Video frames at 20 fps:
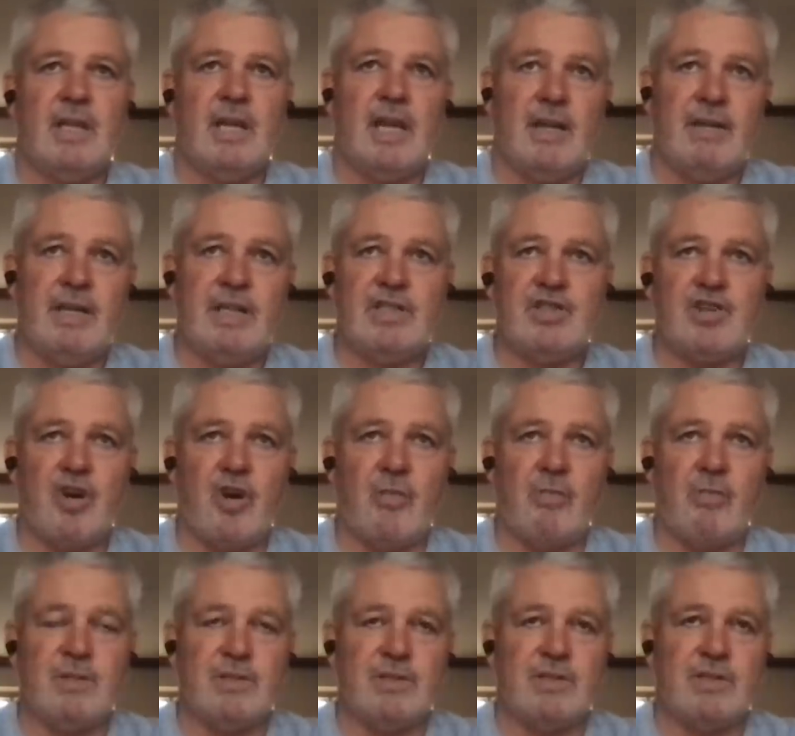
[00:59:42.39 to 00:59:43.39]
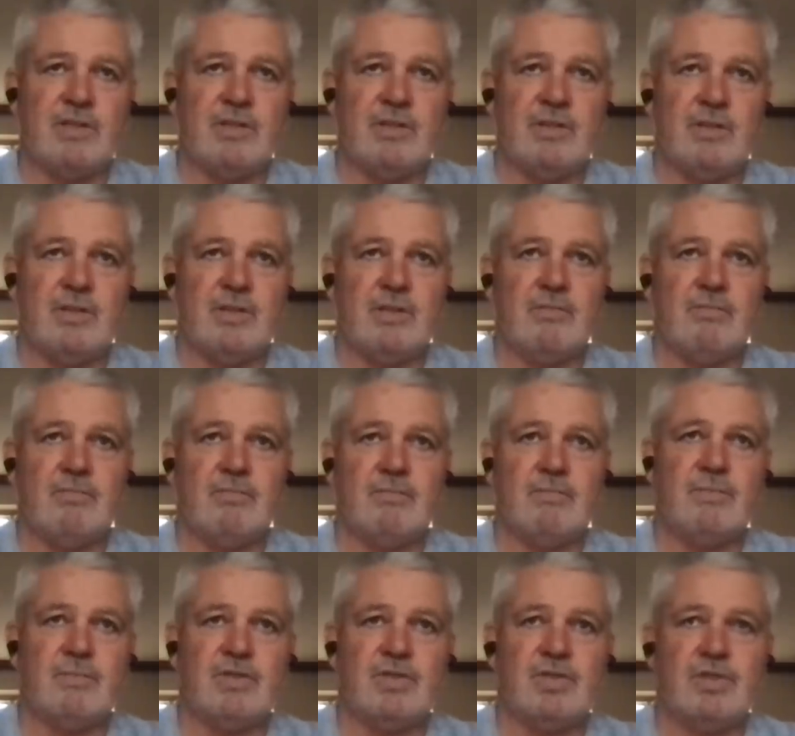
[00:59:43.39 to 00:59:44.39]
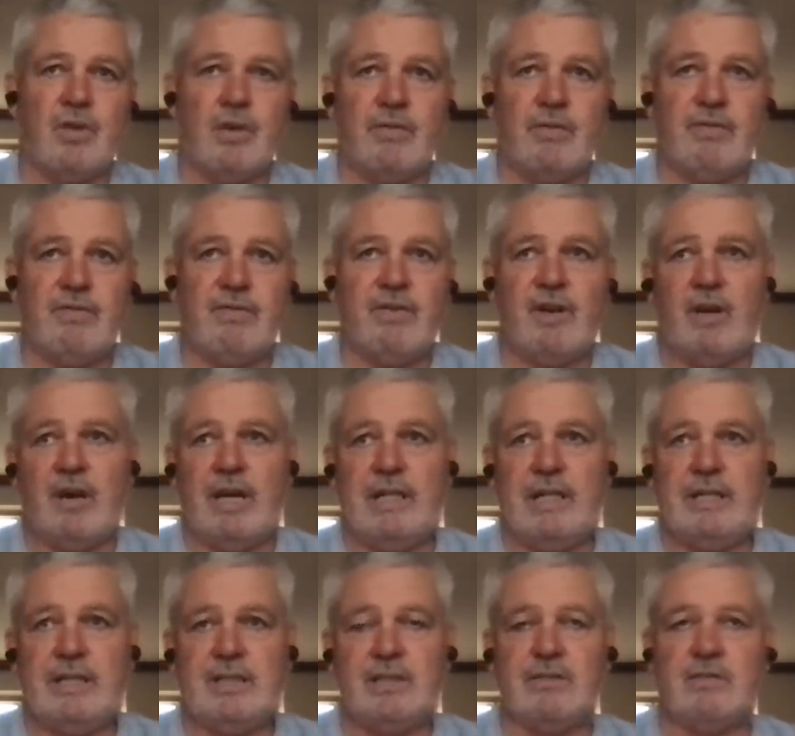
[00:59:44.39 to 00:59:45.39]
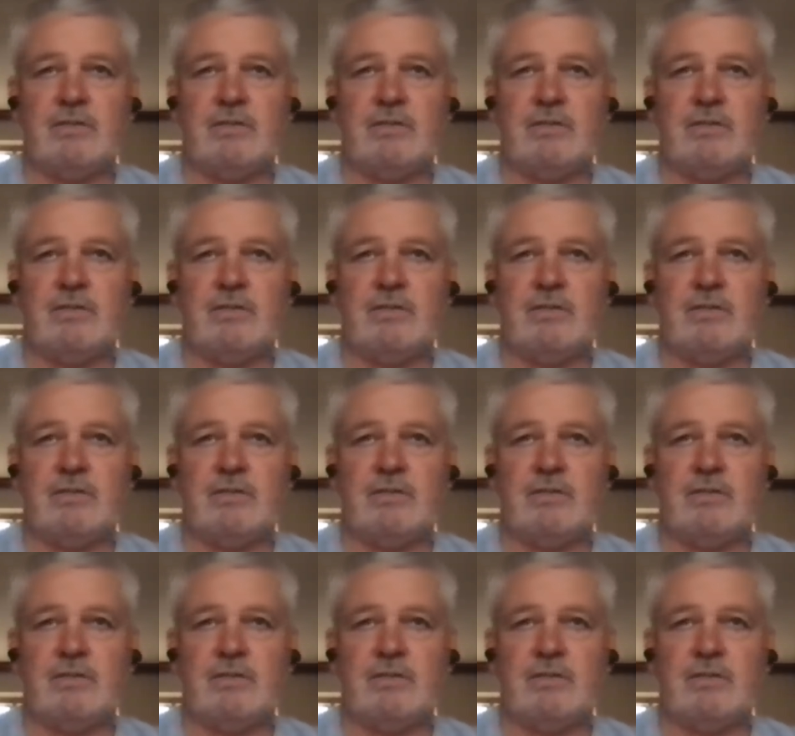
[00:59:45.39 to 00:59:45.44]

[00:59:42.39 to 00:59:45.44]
and their job is to try and find,